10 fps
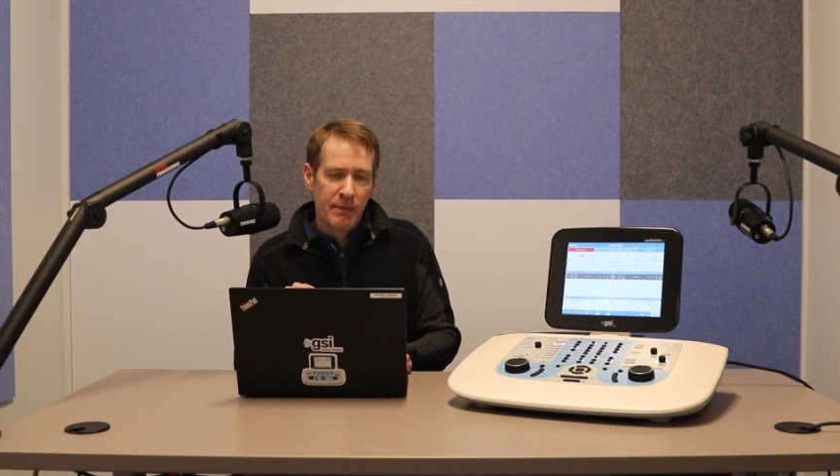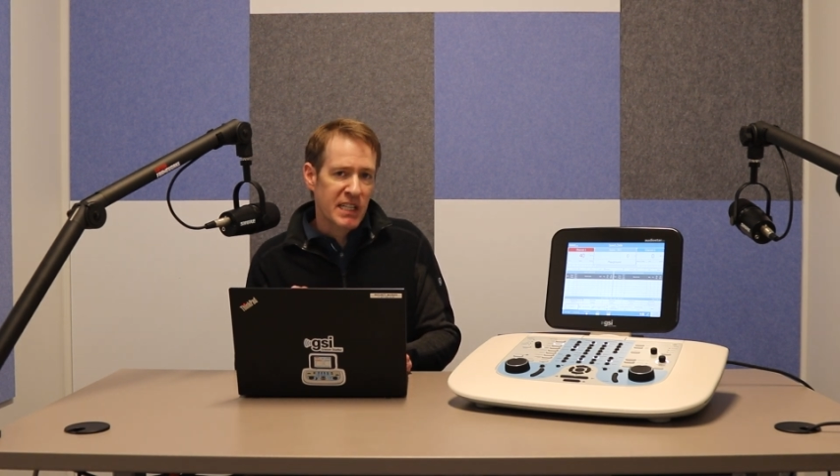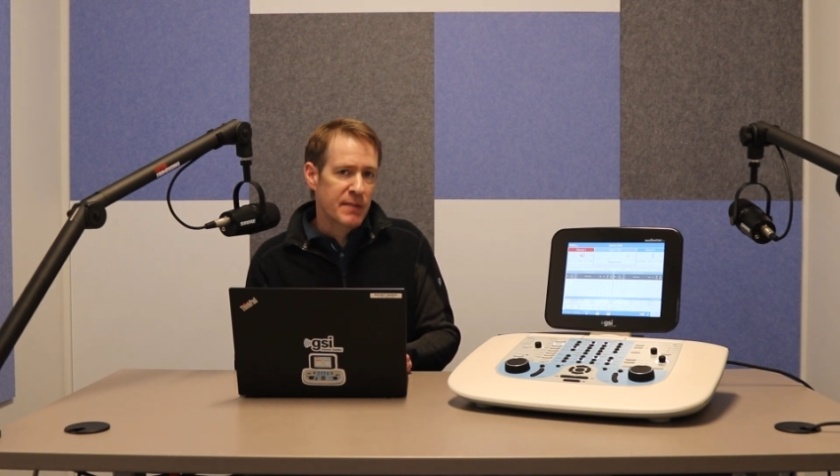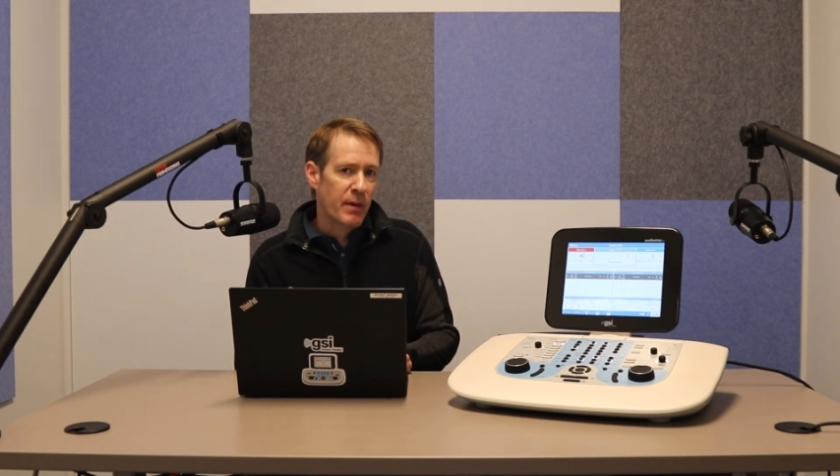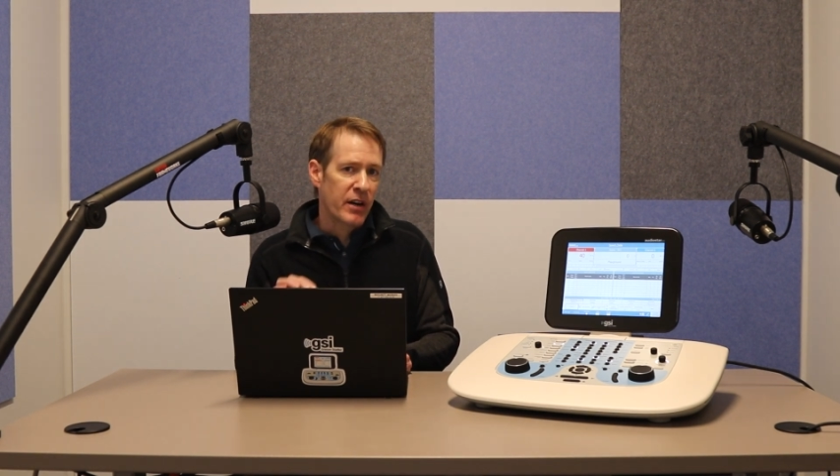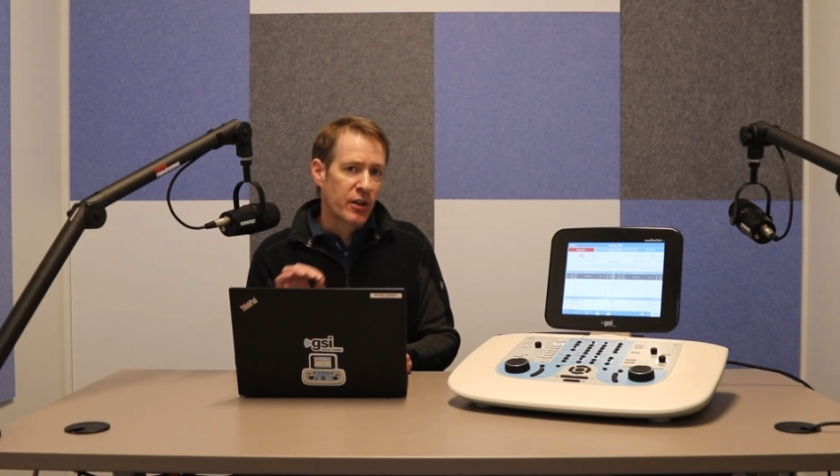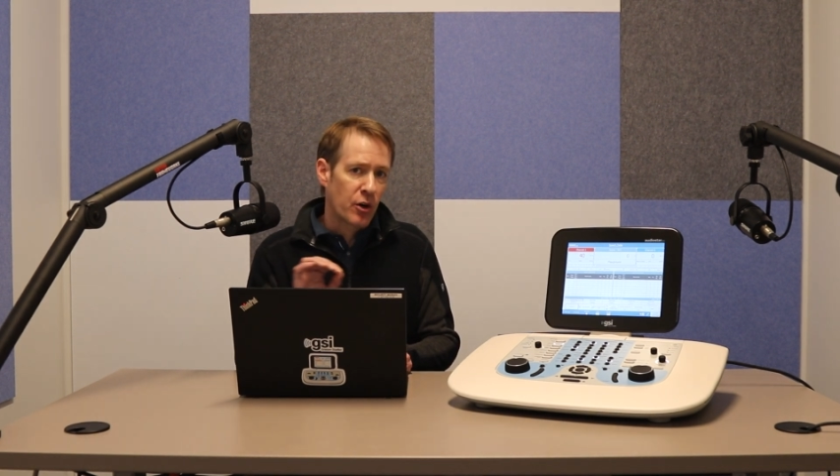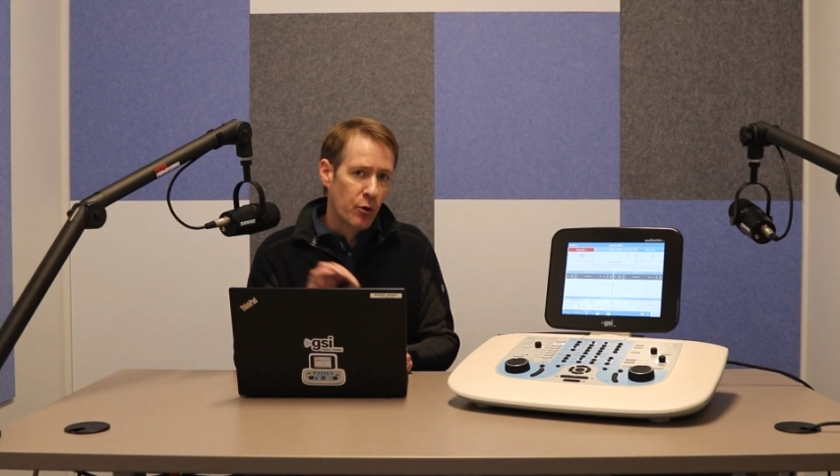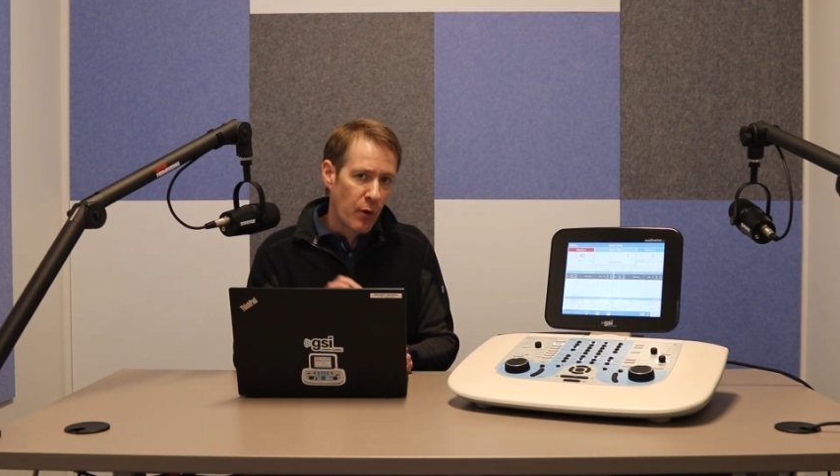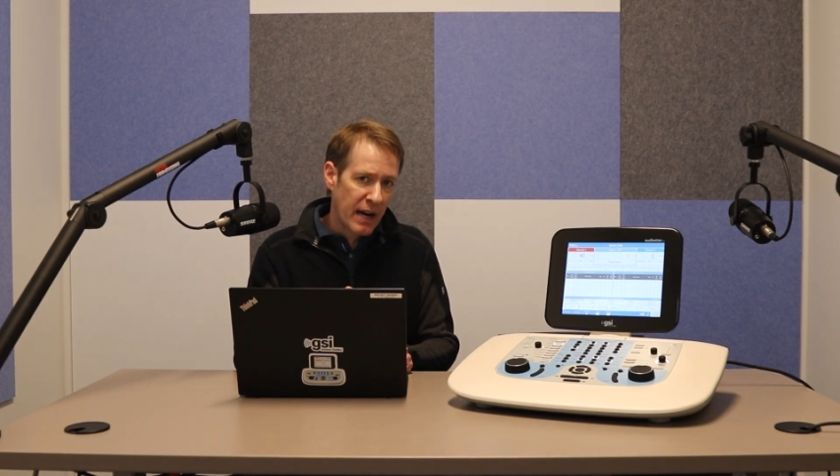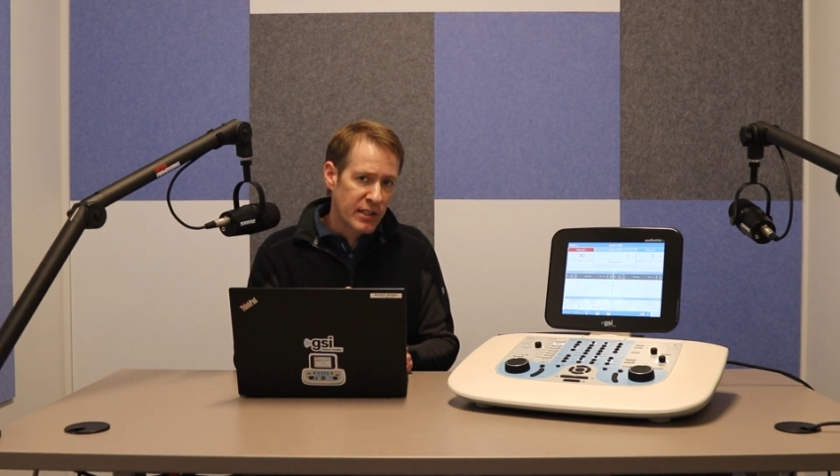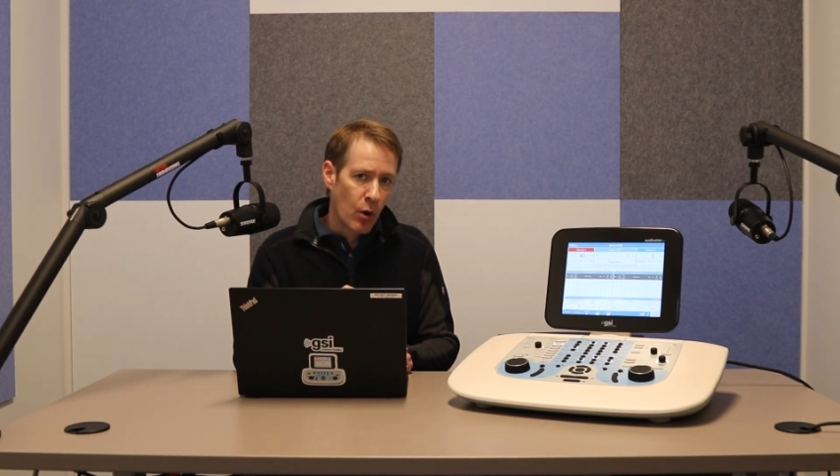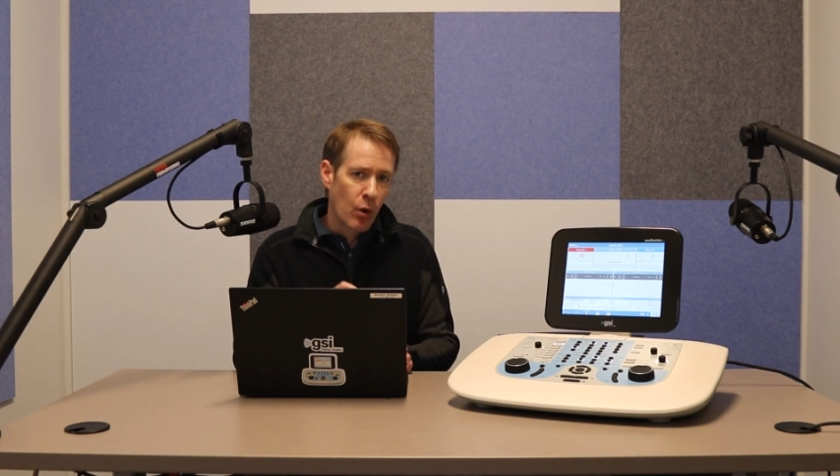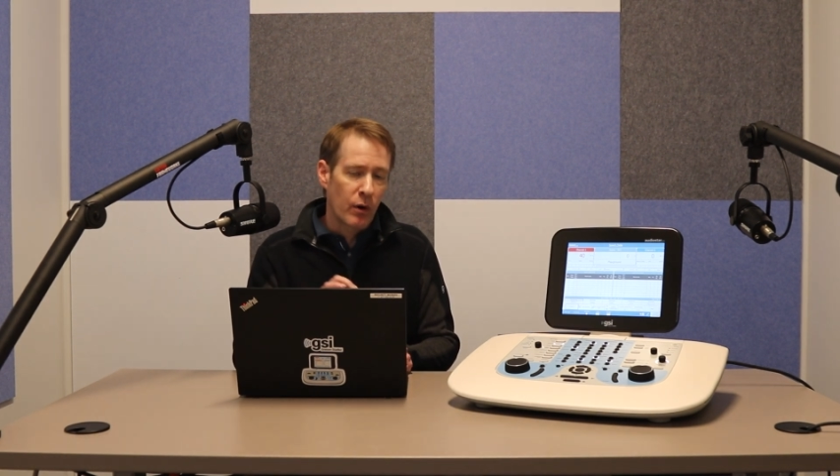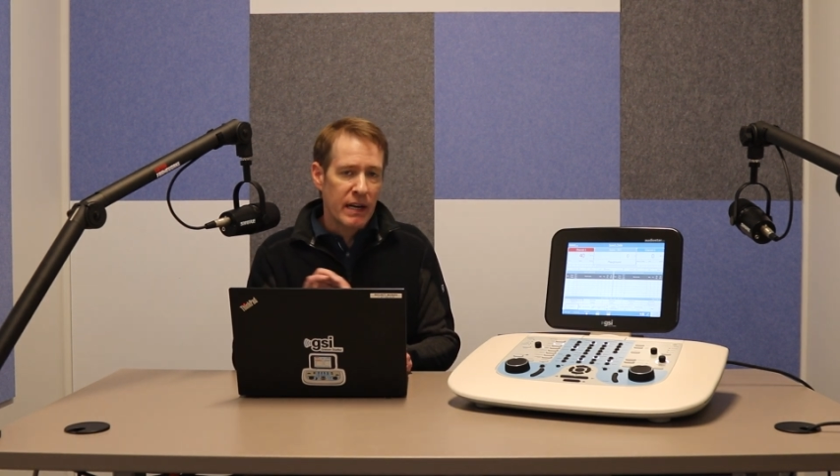expire correct
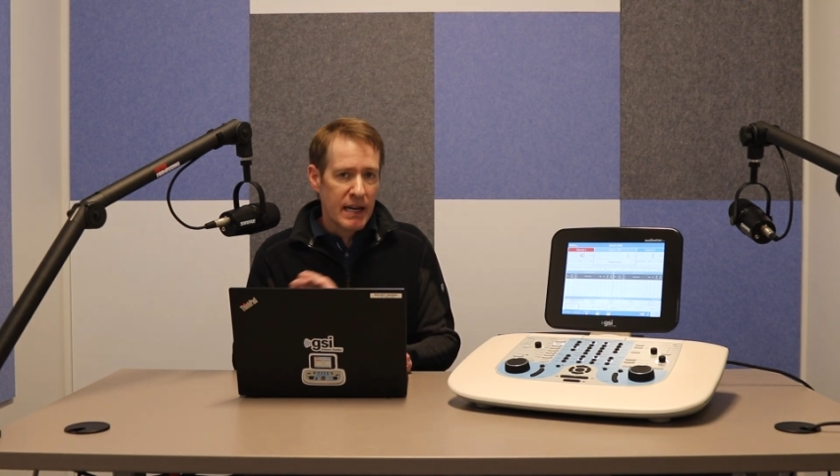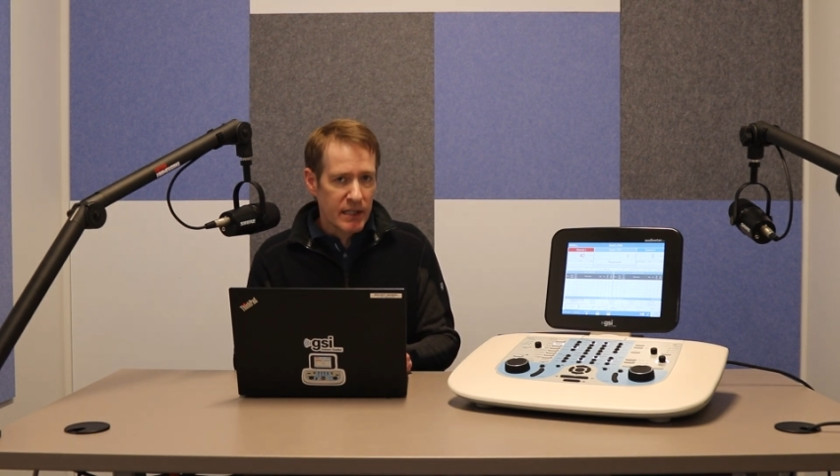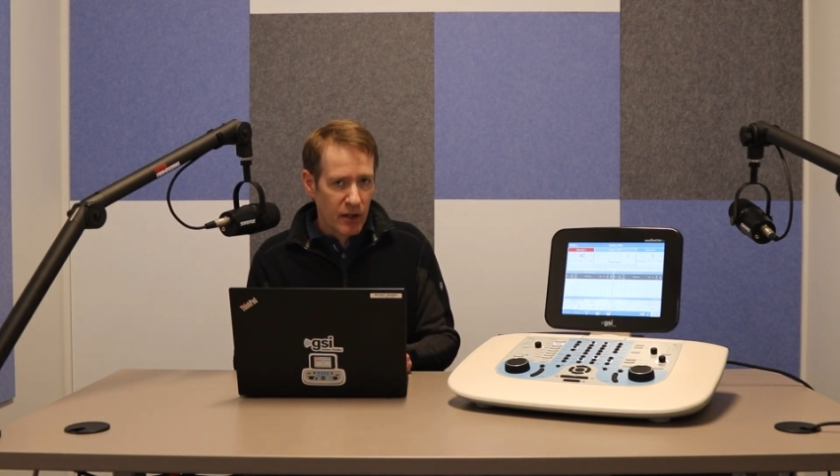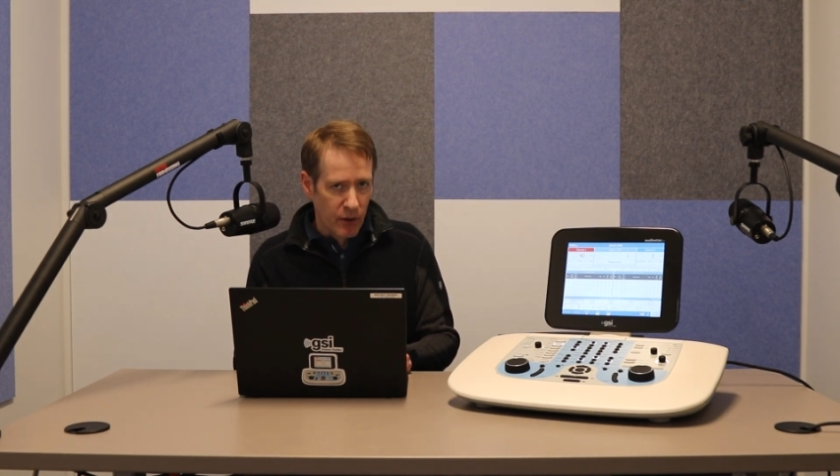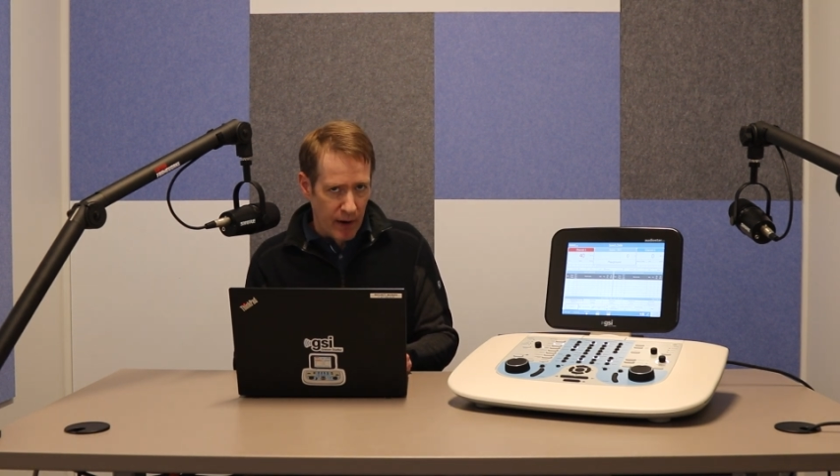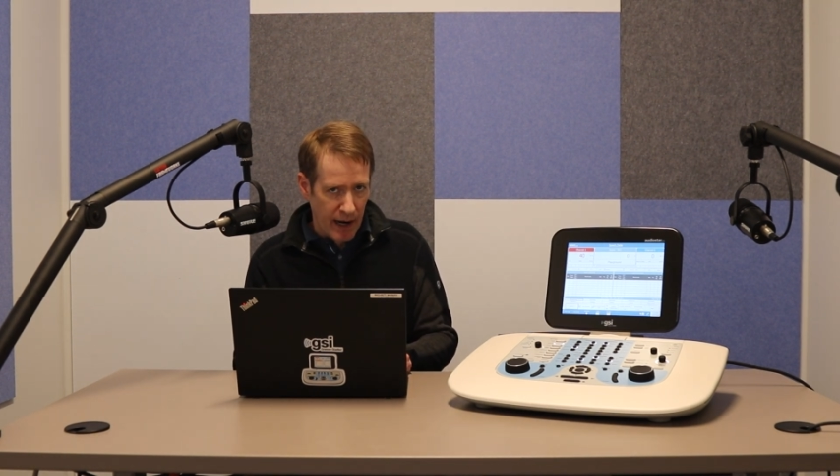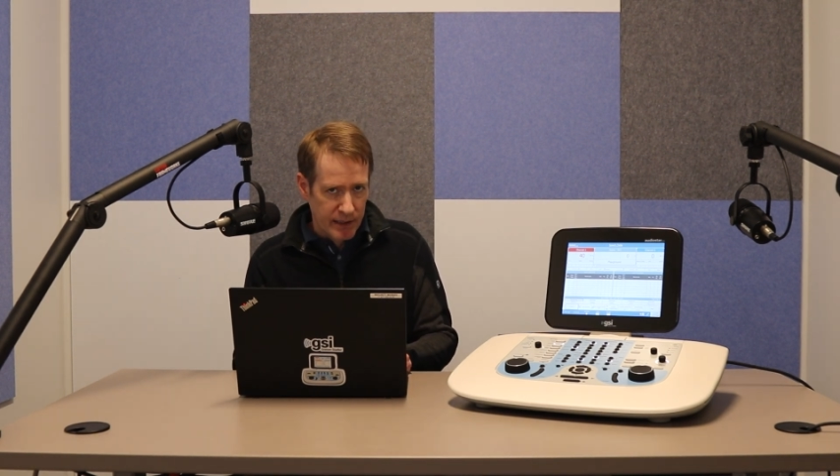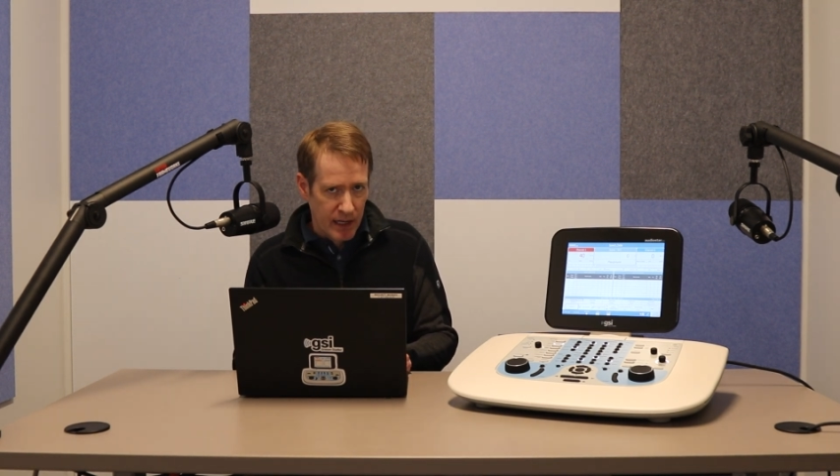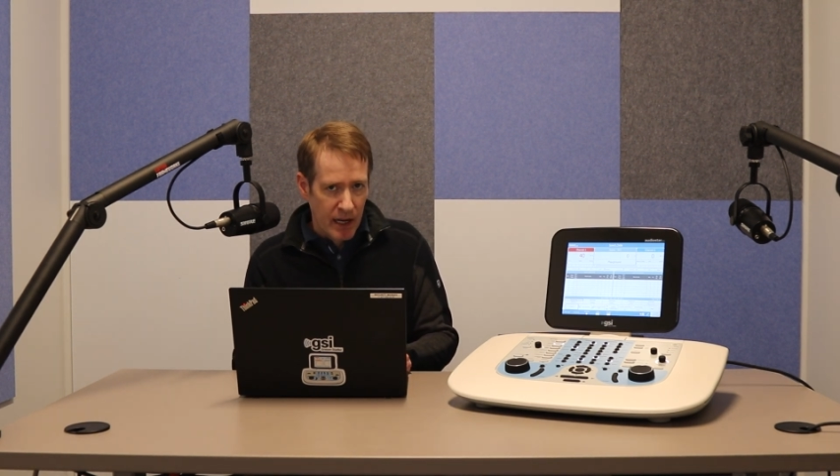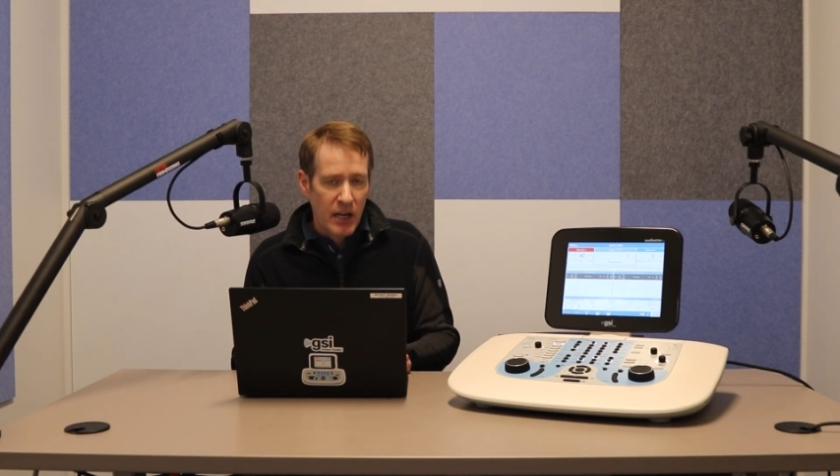or incorrect,